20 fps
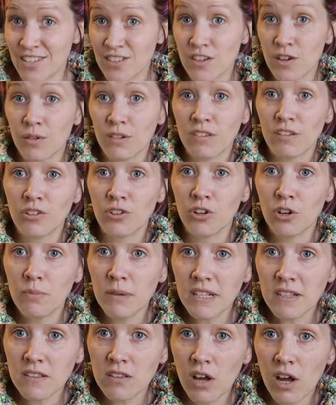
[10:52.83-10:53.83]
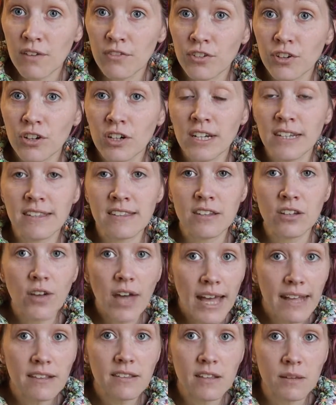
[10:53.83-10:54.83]
So it's a little bit softer. It
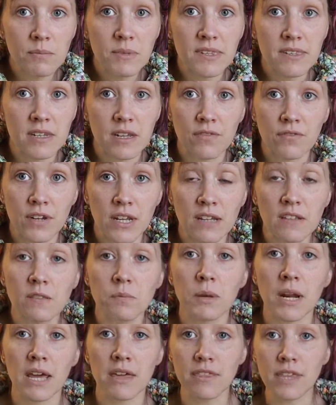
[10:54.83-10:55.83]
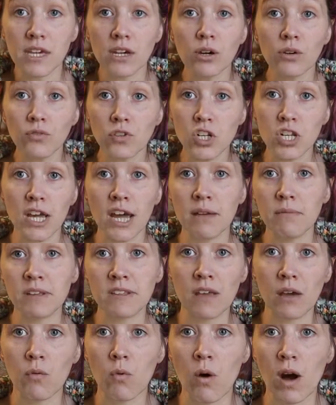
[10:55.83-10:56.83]
still has some stiffness, but I think over time
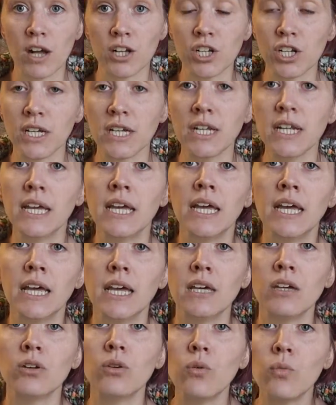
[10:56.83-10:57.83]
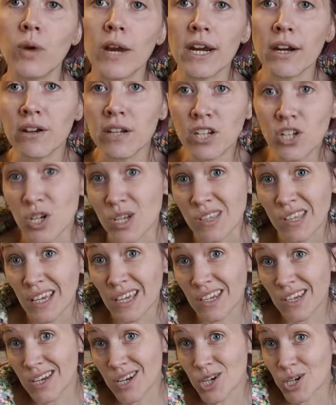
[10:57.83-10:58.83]
as I wash it, it'll wear in just
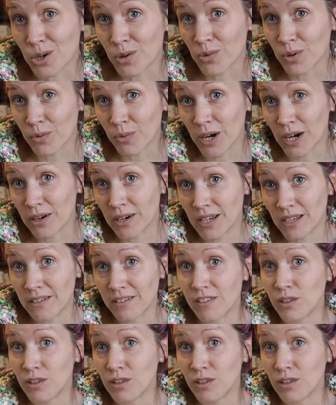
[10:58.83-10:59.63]
like a t-shirt would wear in.